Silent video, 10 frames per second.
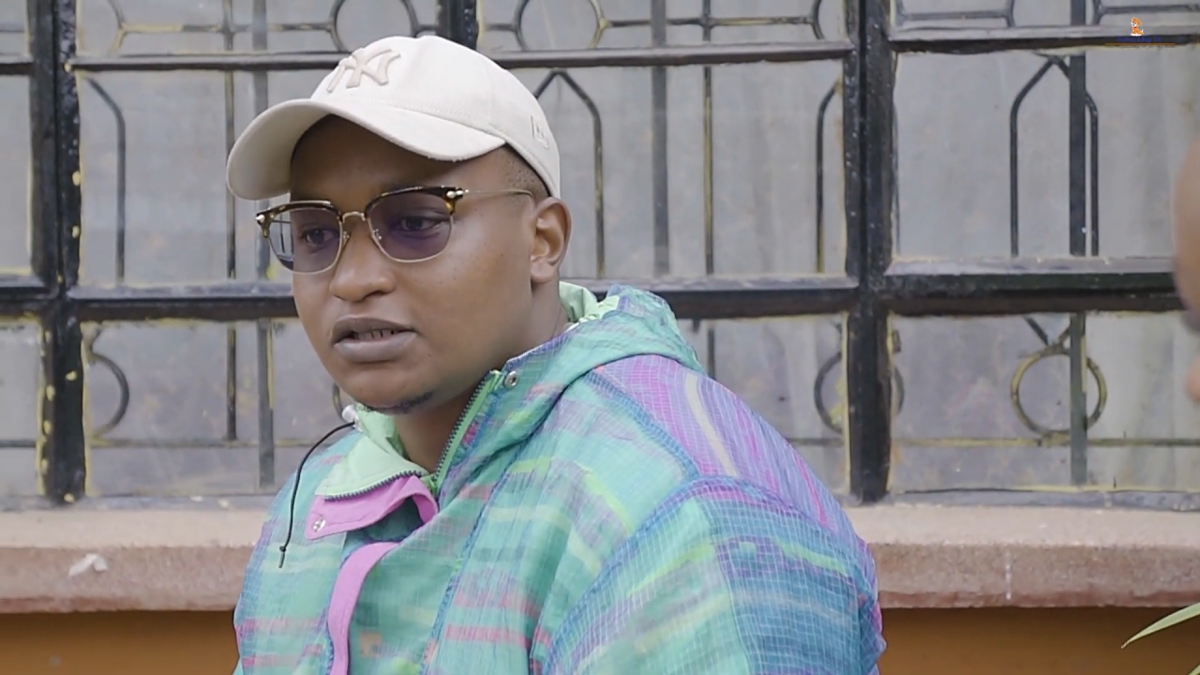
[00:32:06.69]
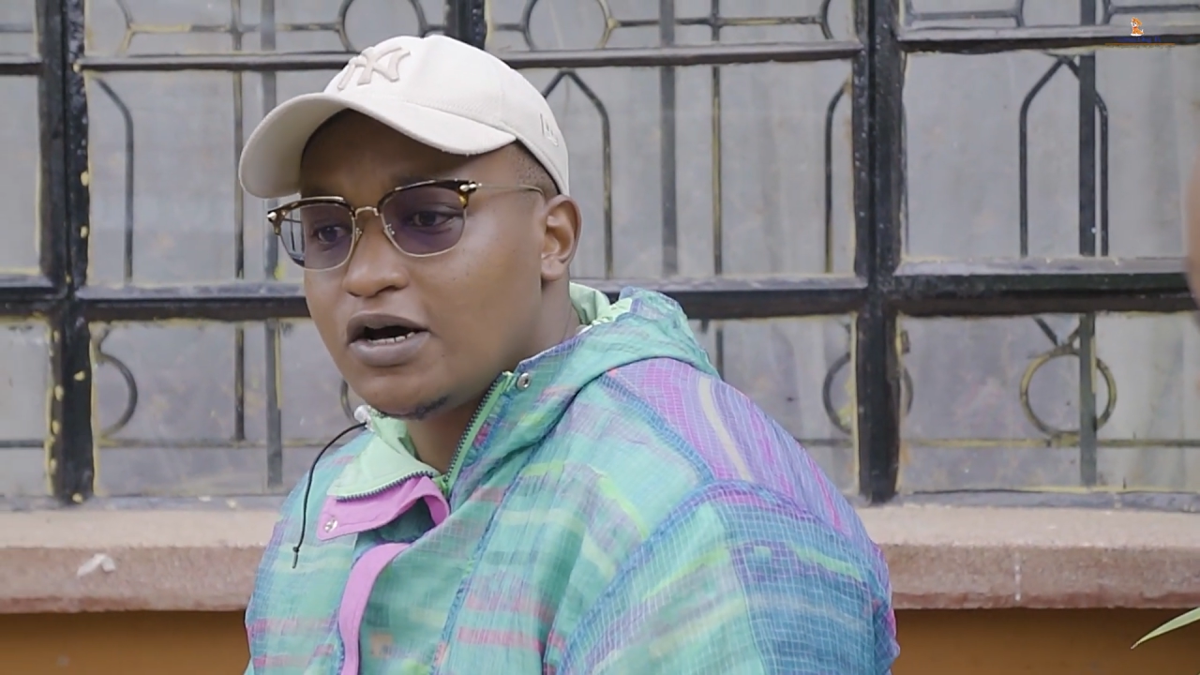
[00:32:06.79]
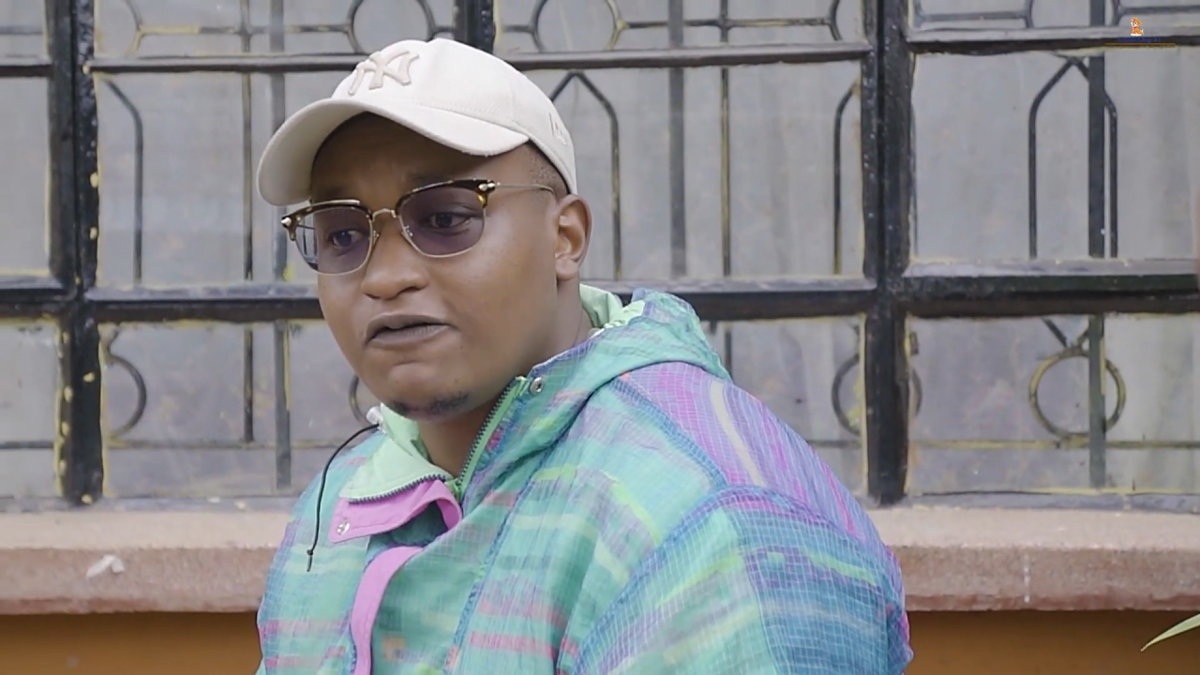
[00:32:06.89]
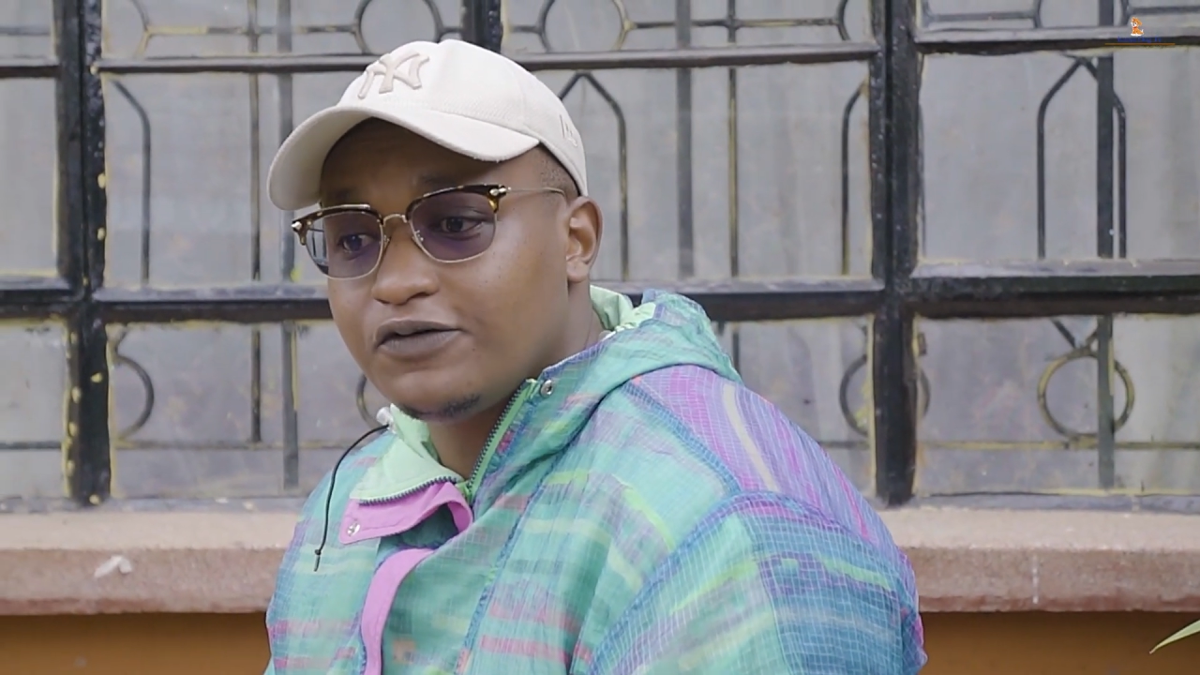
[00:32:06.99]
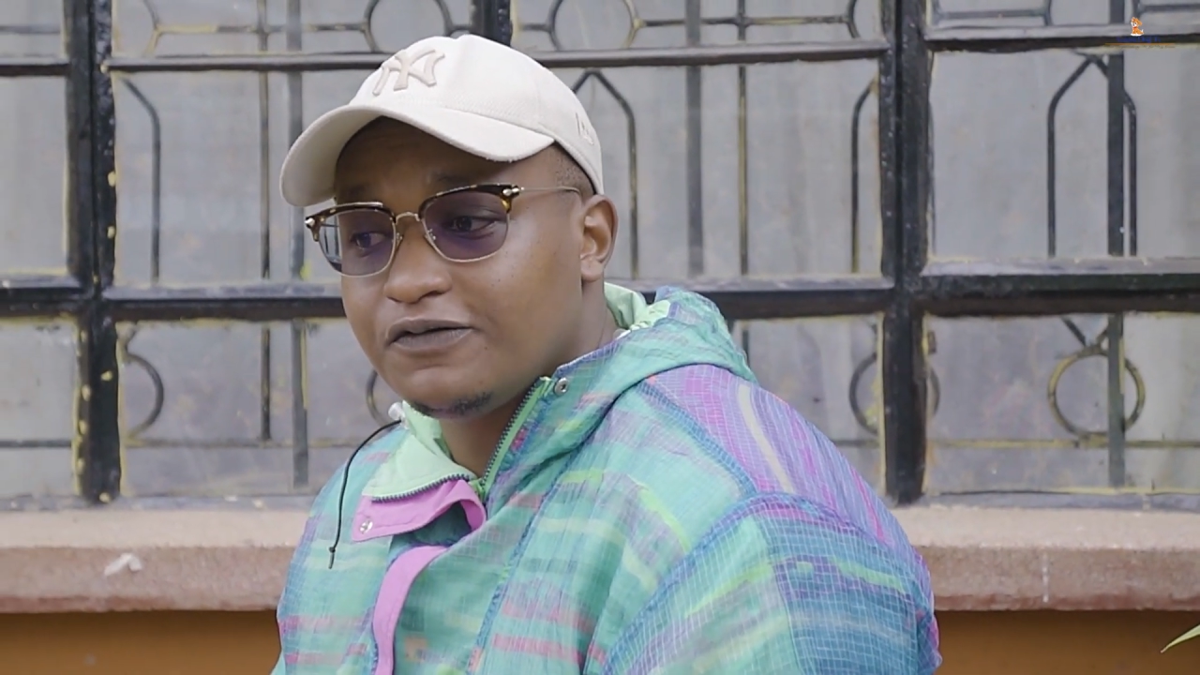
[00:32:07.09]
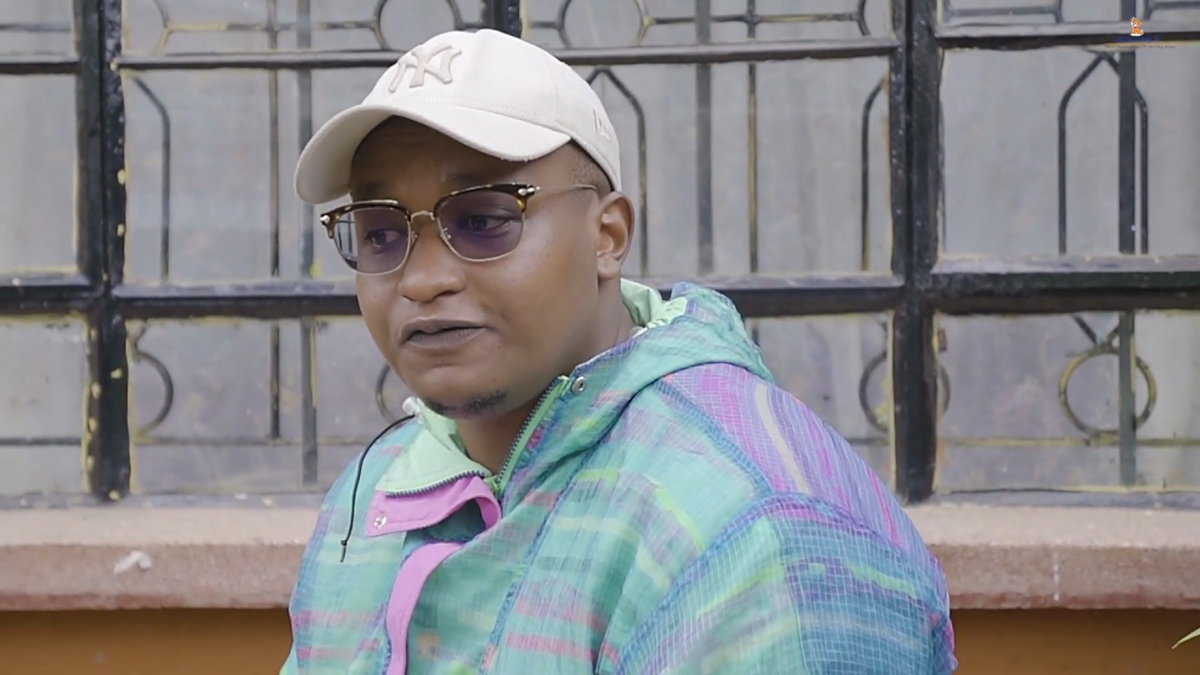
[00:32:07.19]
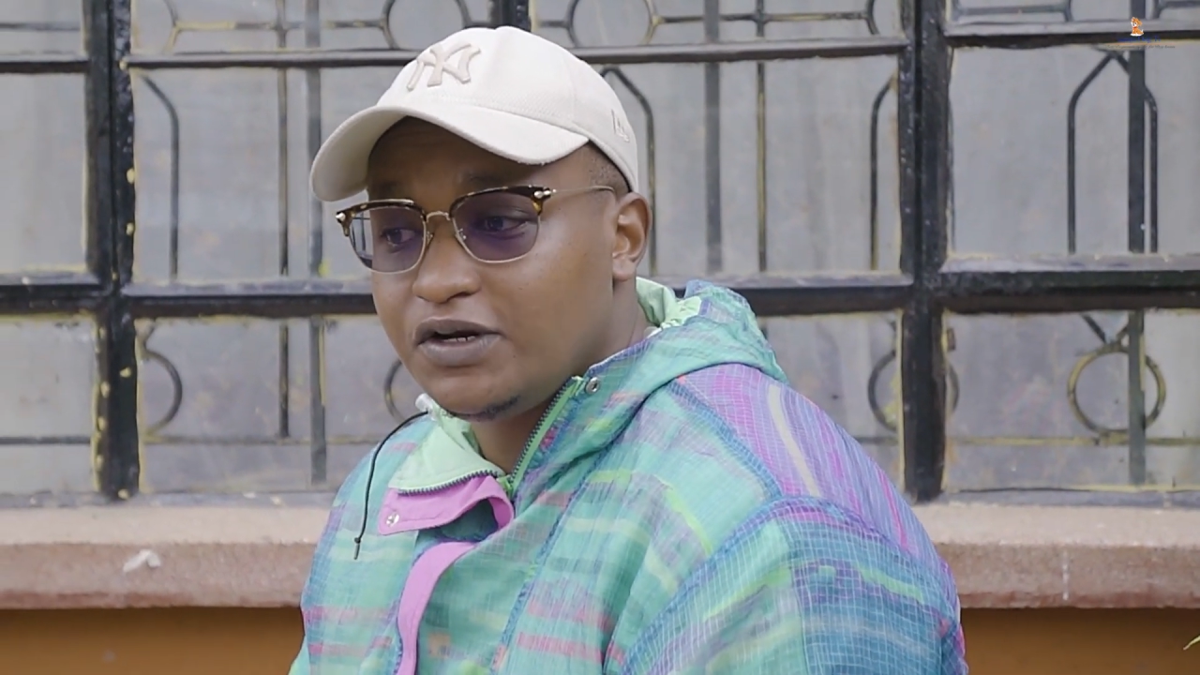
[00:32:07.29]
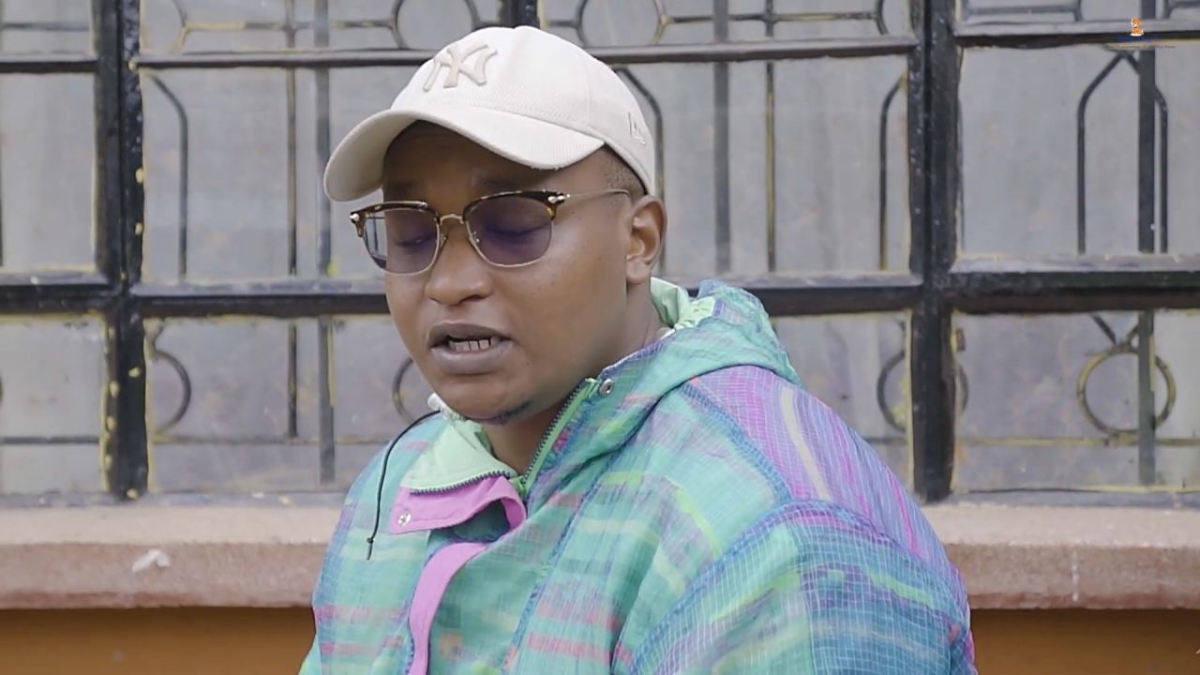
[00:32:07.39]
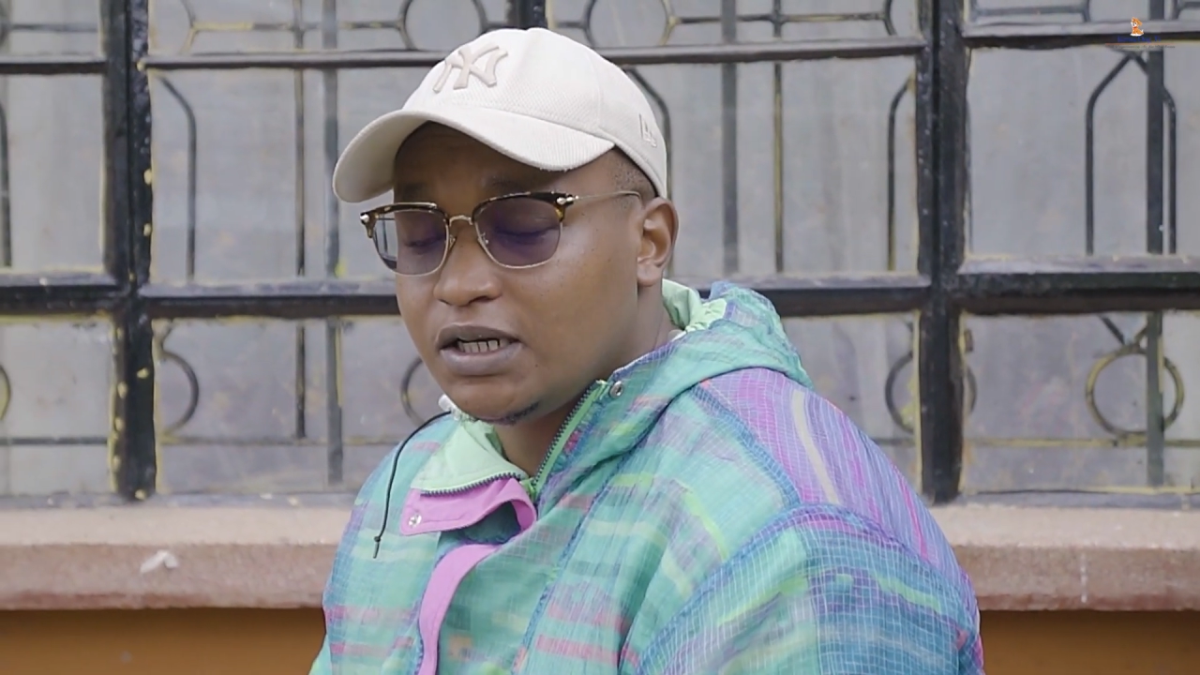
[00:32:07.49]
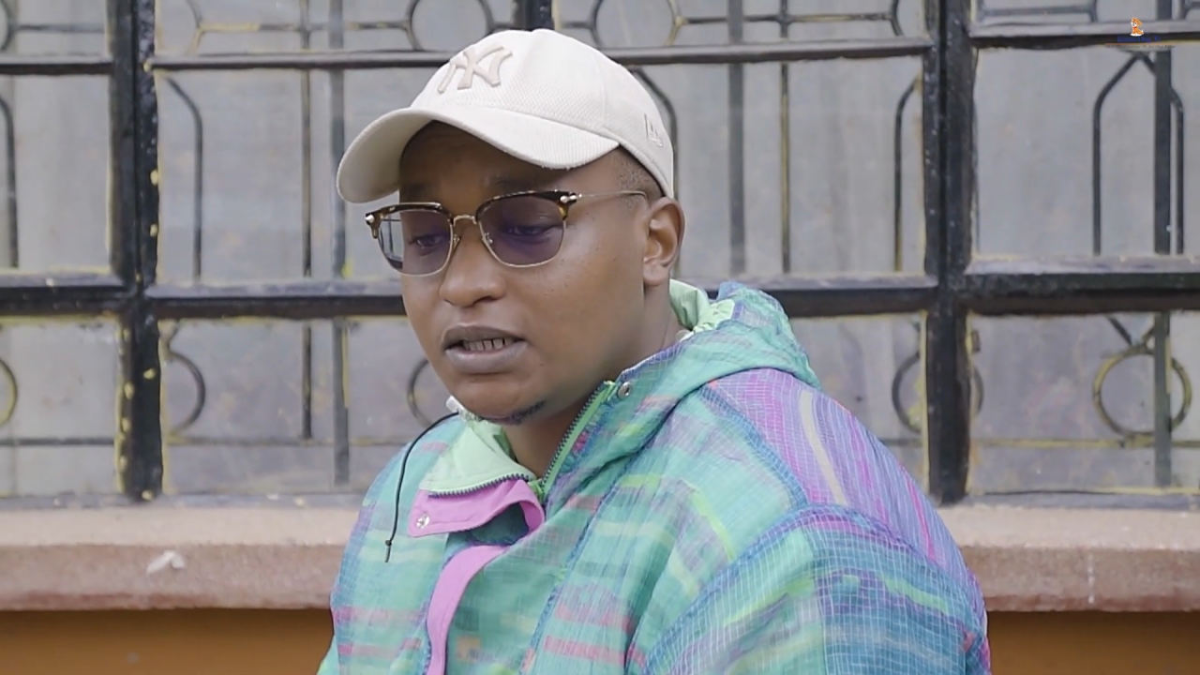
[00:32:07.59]
Now for the
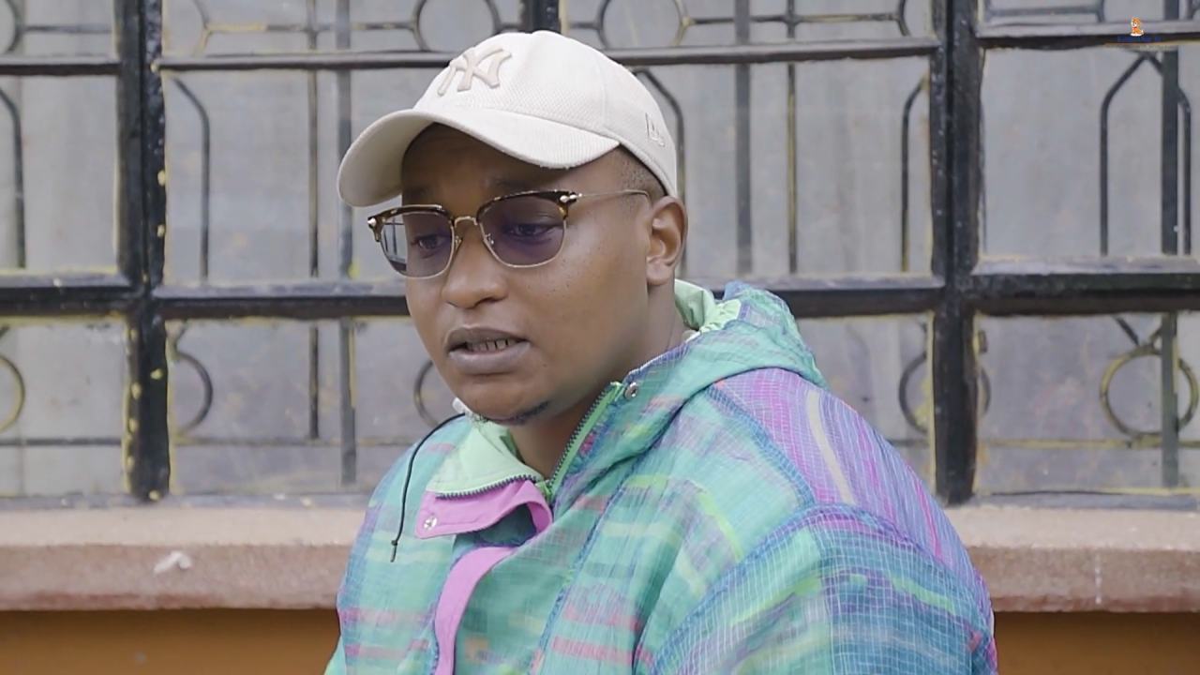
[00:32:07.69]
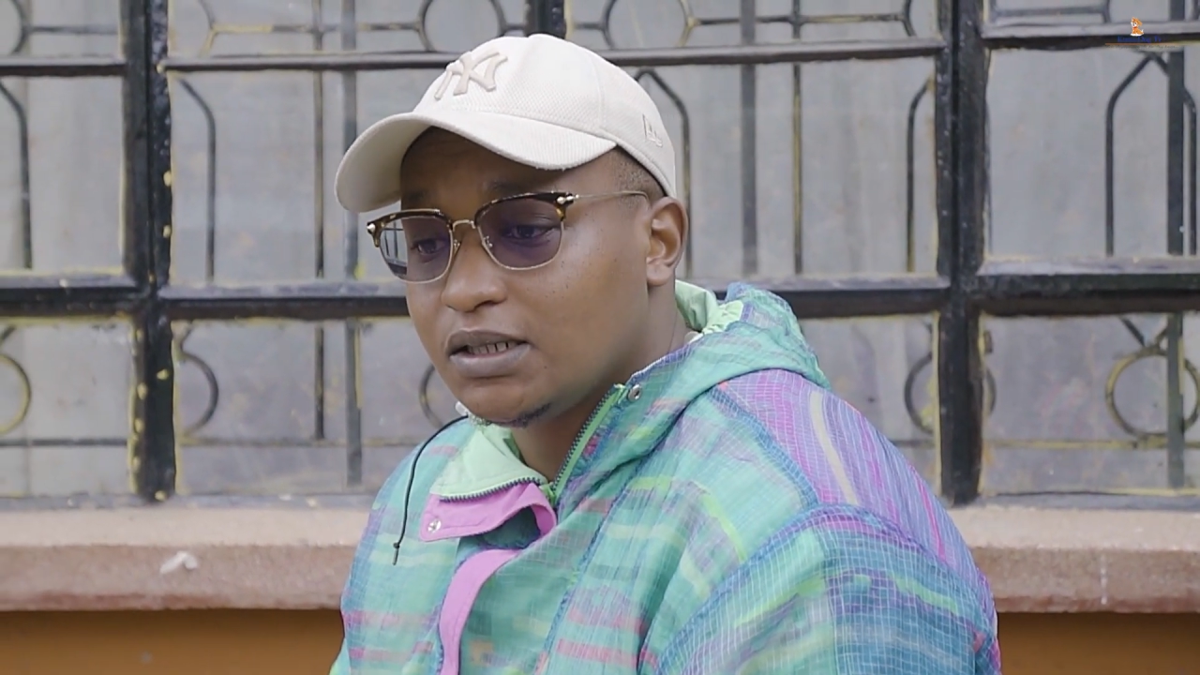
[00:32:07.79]
feeding,